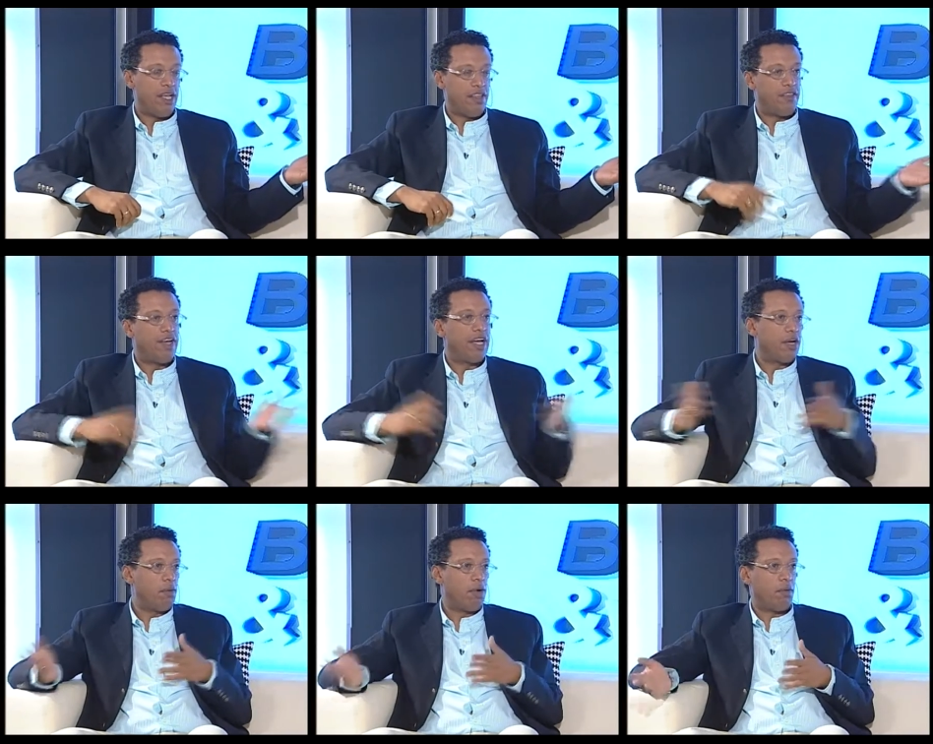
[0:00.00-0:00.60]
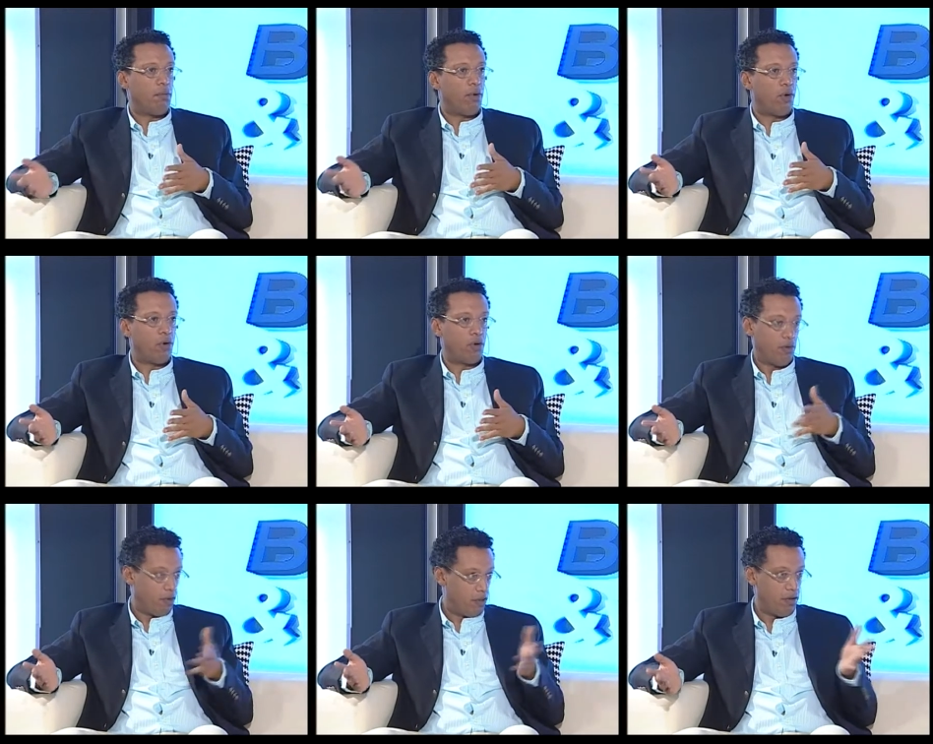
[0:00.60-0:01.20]
Think about
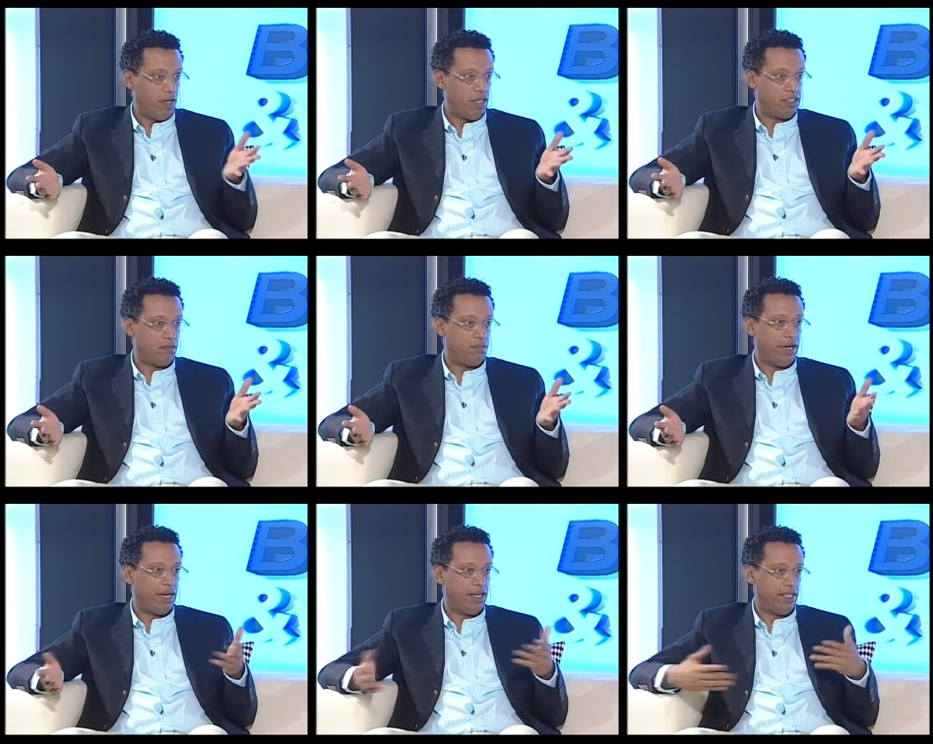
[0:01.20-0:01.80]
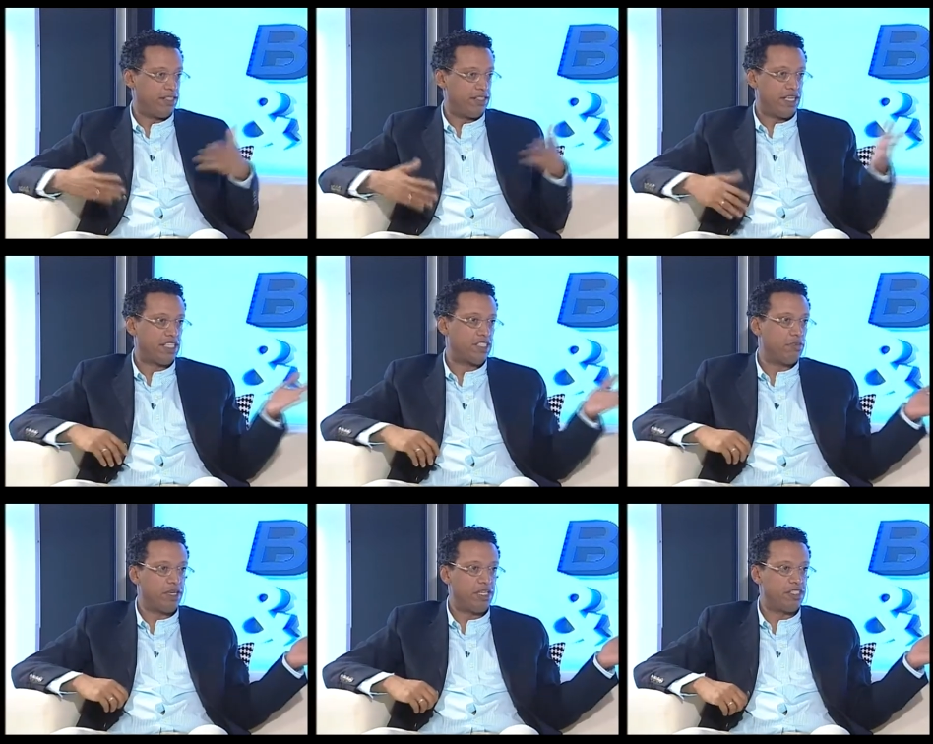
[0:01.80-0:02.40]
Polo as a brand, as an
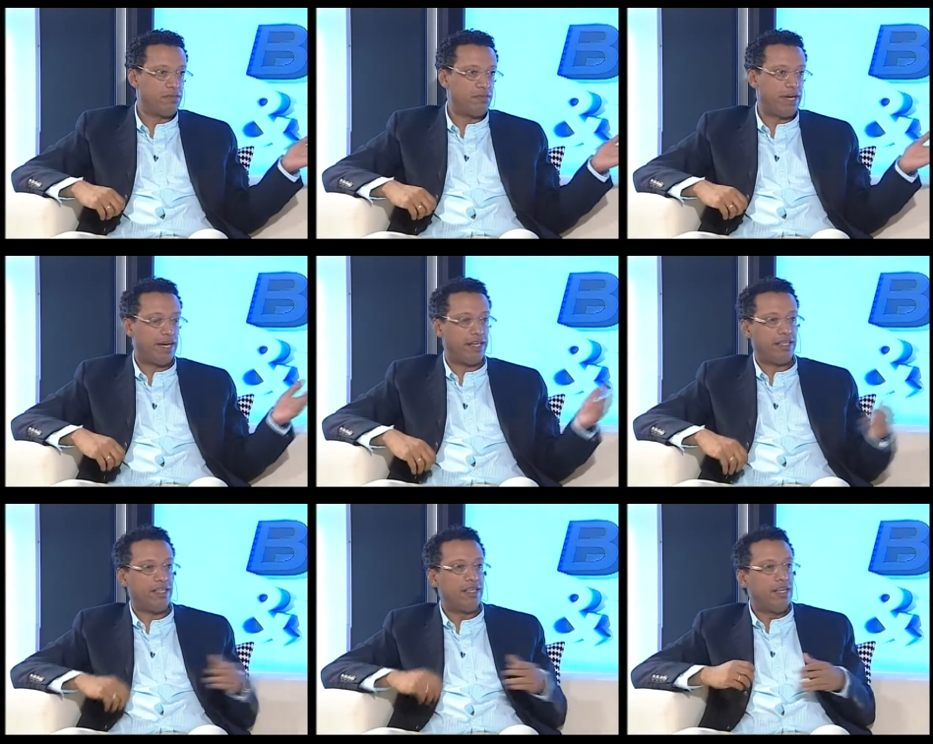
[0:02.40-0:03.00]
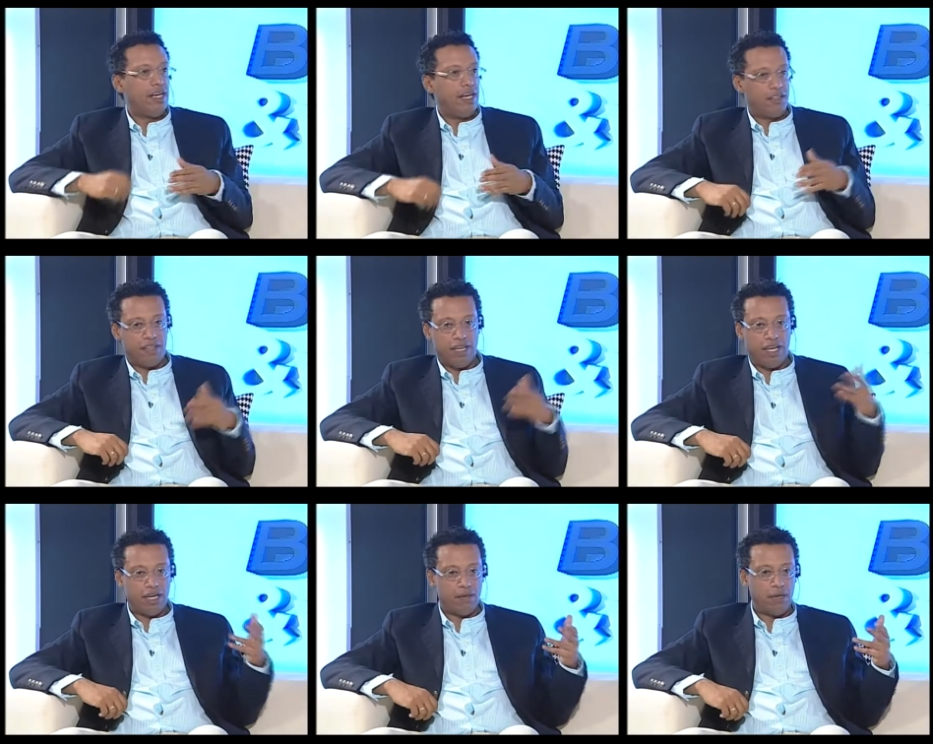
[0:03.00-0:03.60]
experience brand.
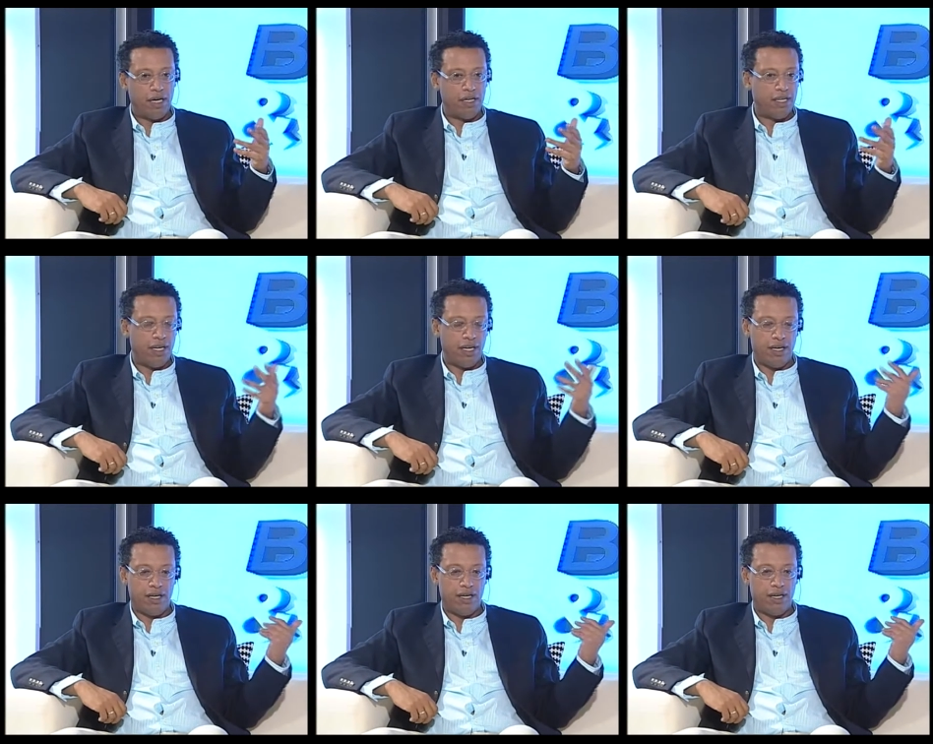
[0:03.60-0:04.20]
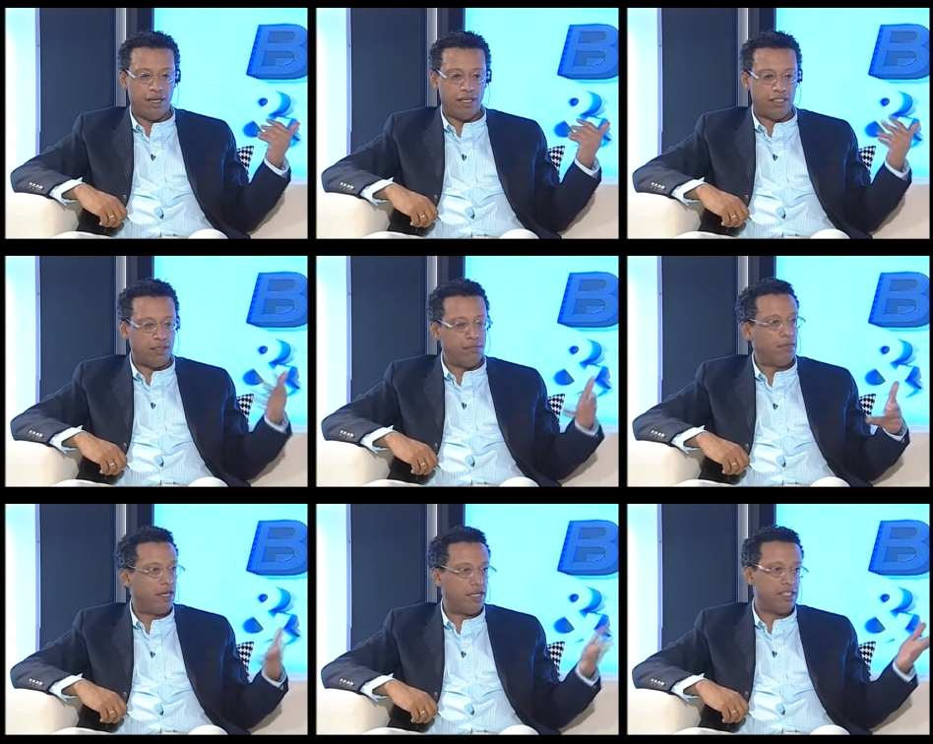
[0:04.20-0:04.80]
Think about
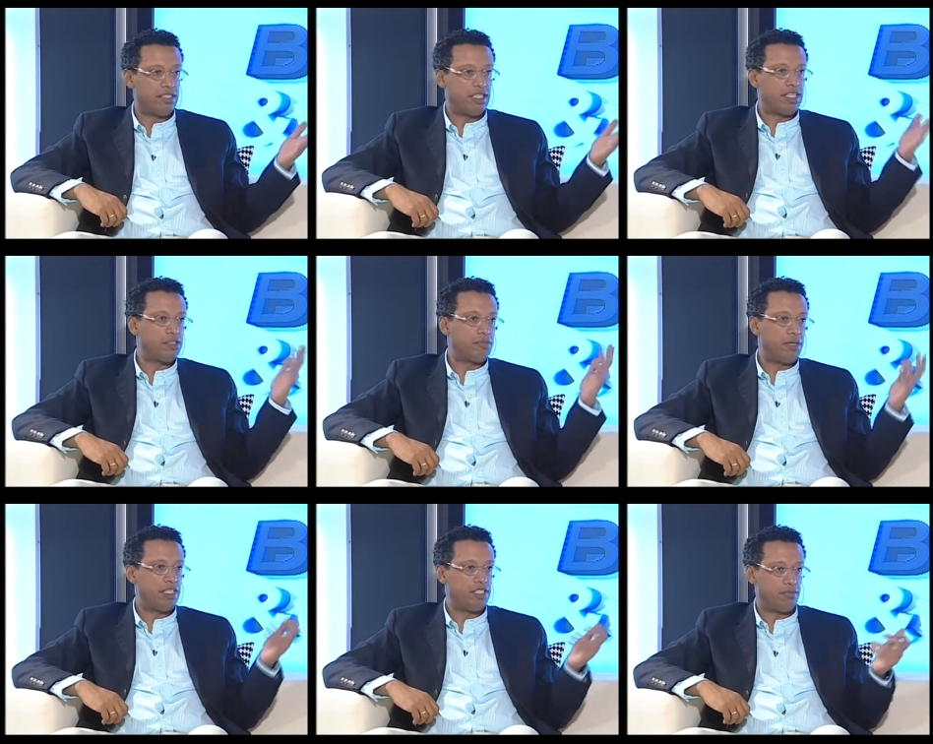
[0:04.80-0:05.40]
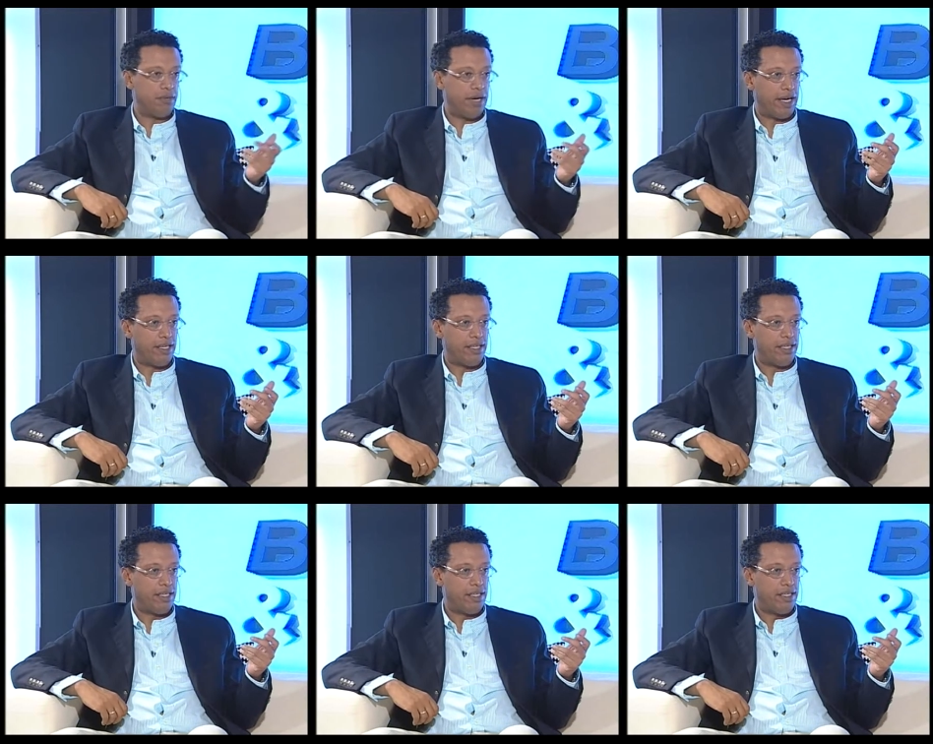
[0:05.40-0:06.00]
Timberland as an experience brand.